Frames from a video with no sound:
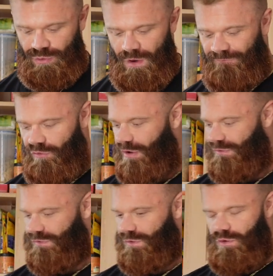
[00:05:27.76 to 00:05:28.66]
12 grinds
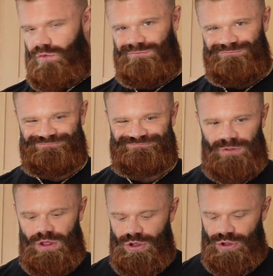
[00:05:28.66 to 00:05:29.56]
of salt.
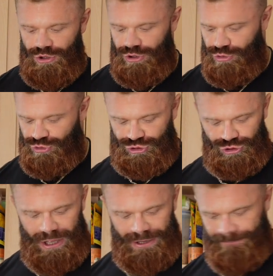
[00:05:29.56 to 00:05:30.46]
Kadoosh,
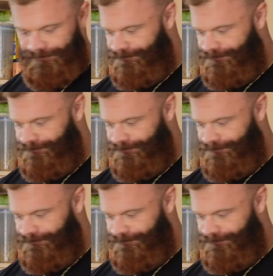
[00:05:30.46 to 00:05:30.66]
done.